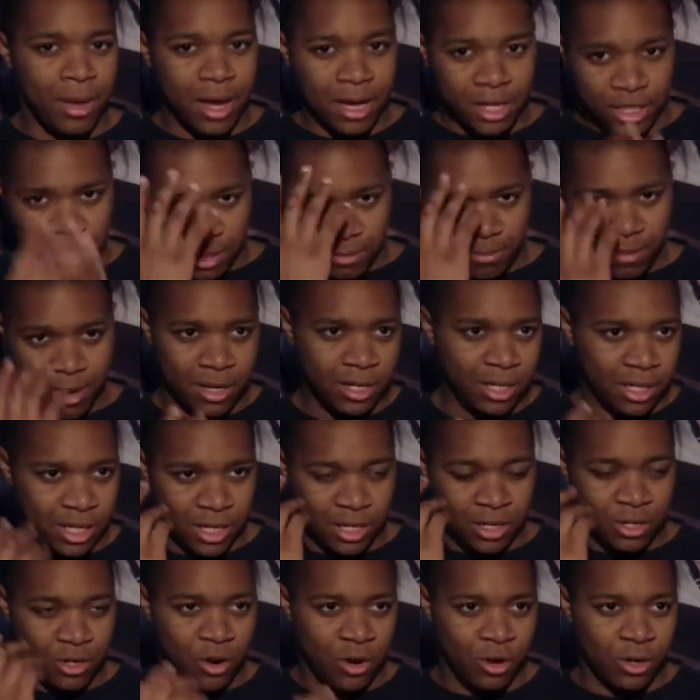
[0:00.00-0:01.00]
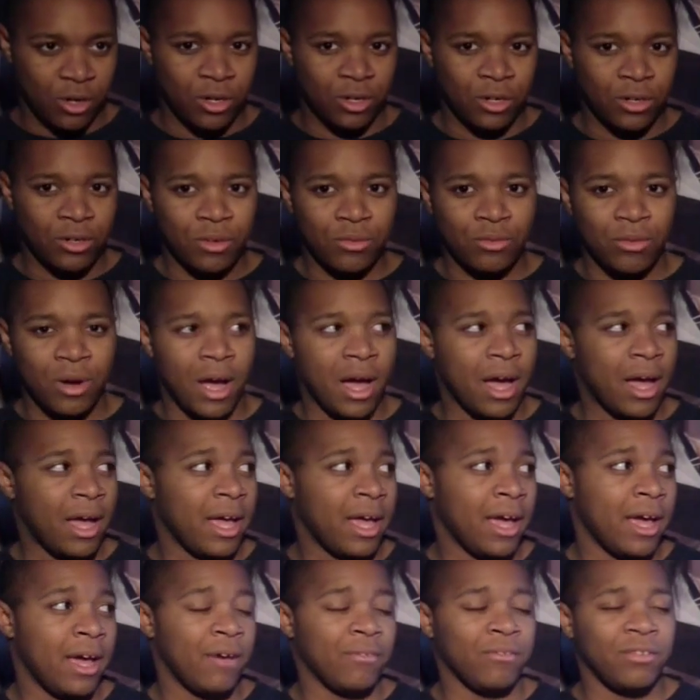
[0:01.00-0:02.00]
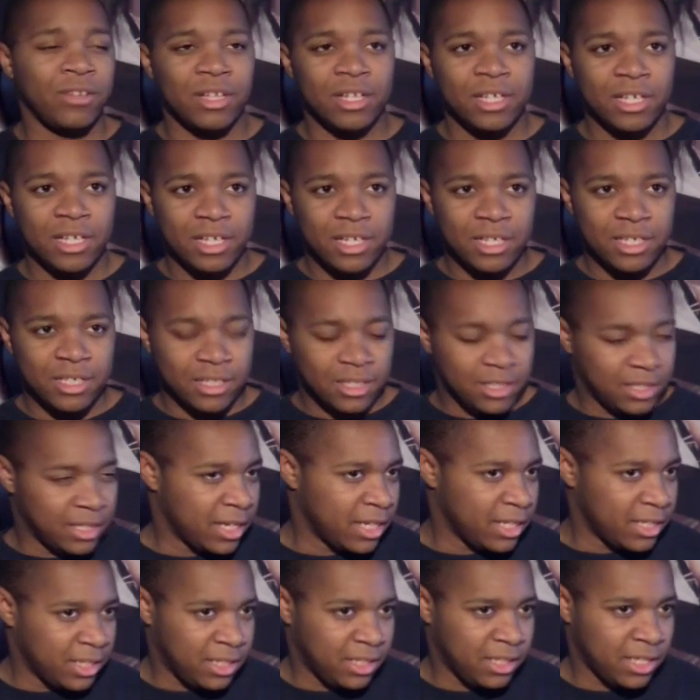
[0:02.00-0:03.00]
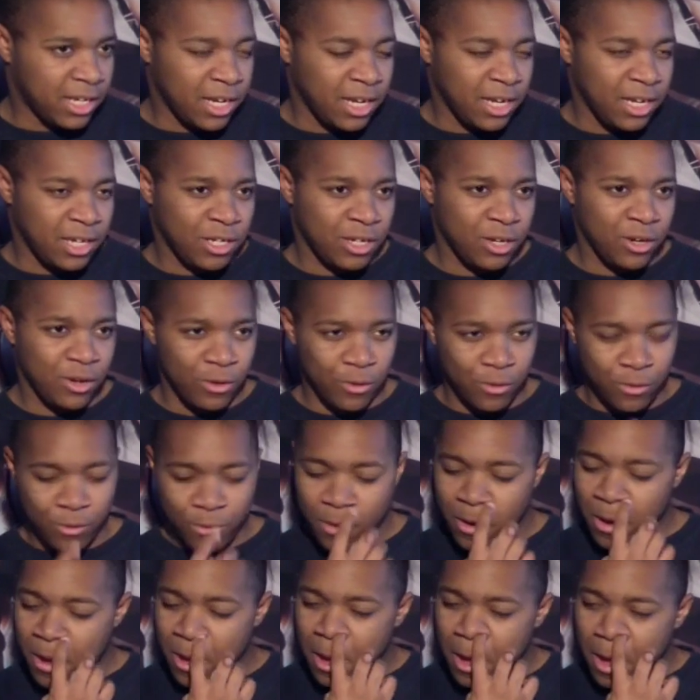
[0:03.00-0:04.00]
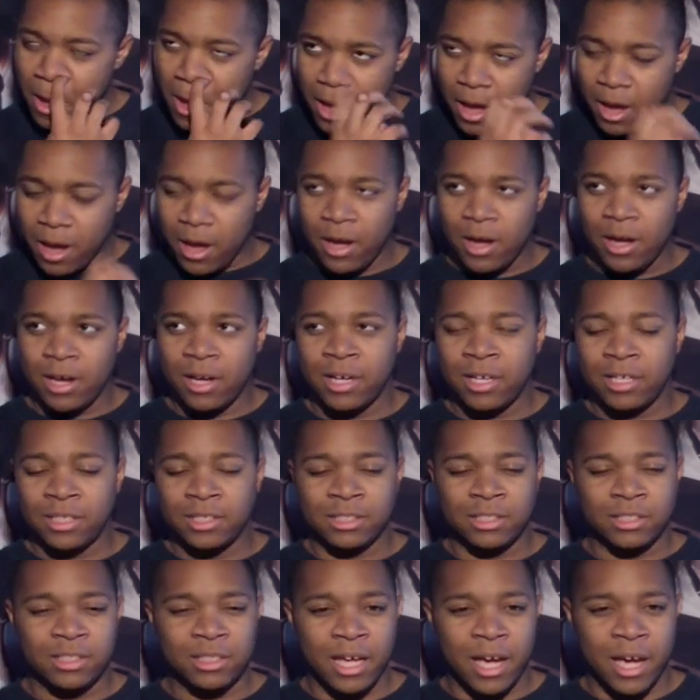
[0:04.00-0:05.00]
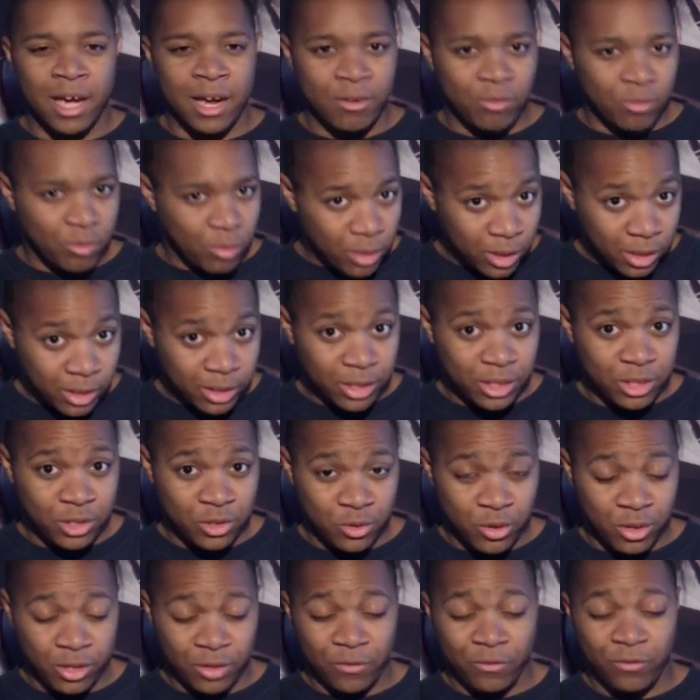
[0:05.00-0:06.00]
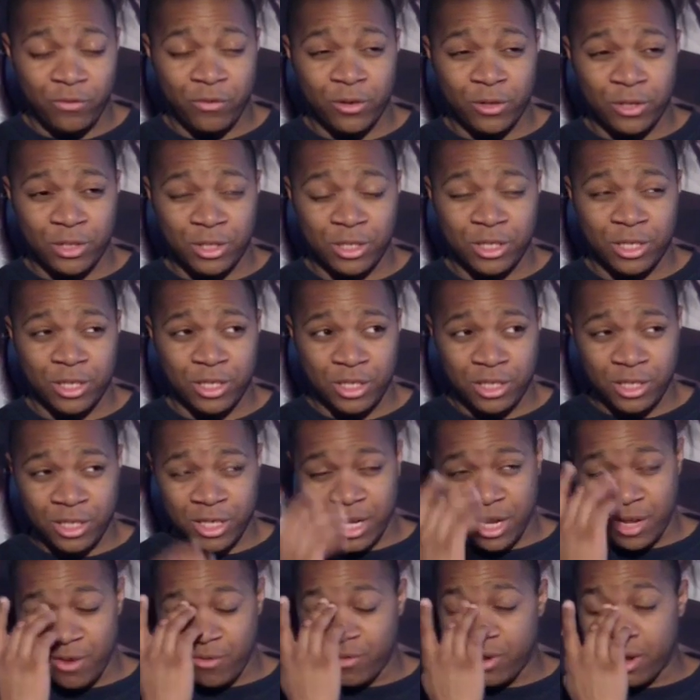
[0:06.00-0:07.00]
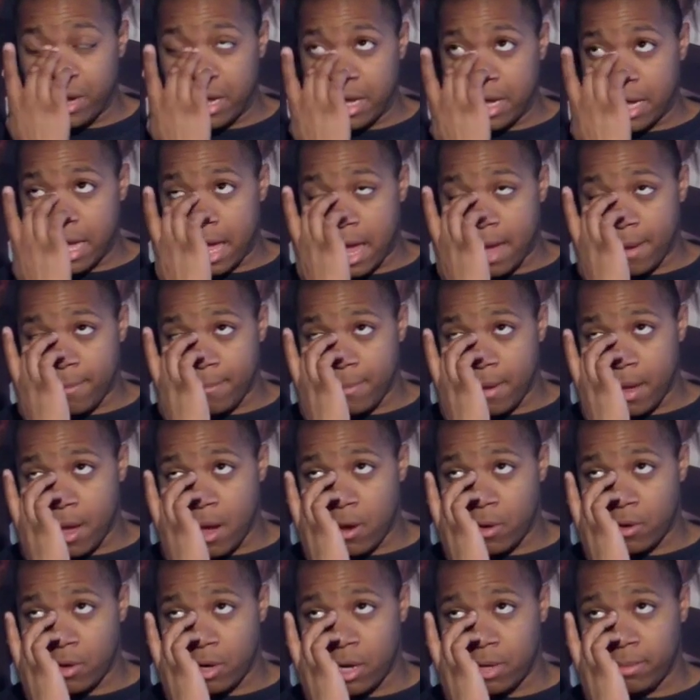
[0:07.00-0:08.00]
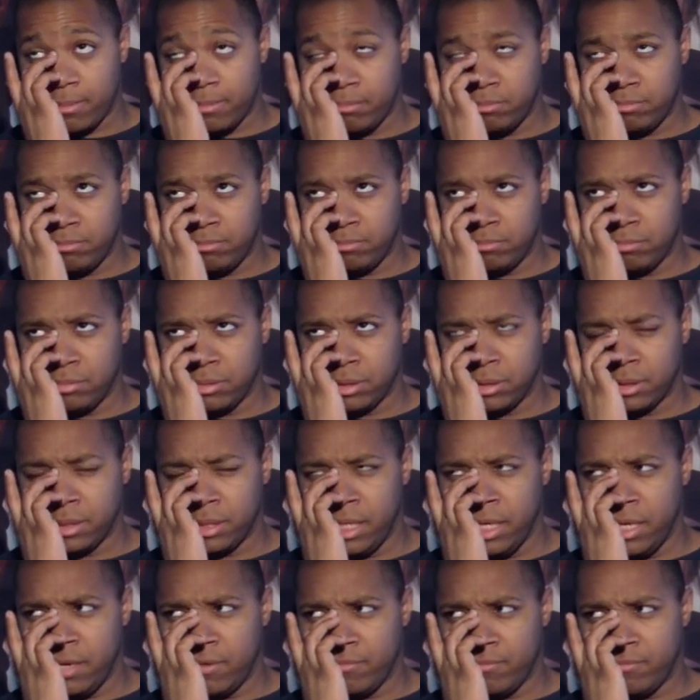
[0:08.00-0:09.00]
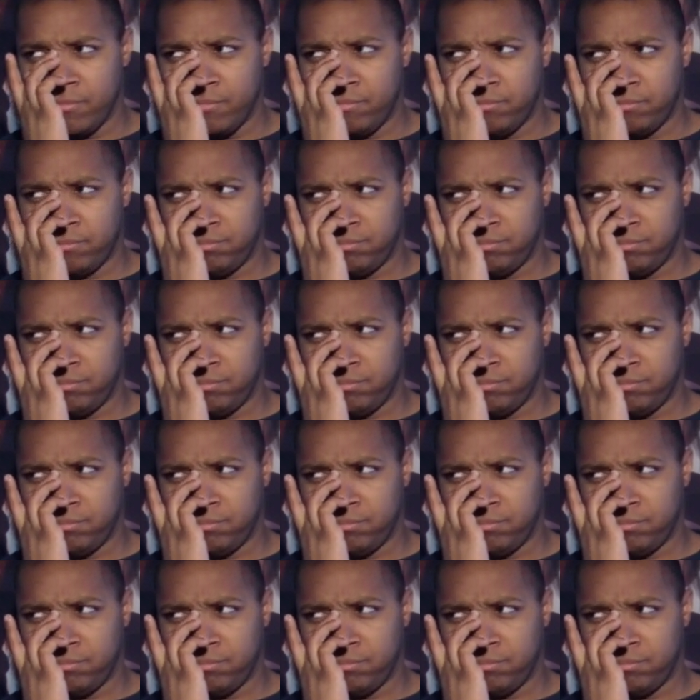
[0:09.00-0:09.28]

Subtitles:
actually about to get darker, I have Sin City 2. I really enjoyed the first Sin City when it came out, I believe.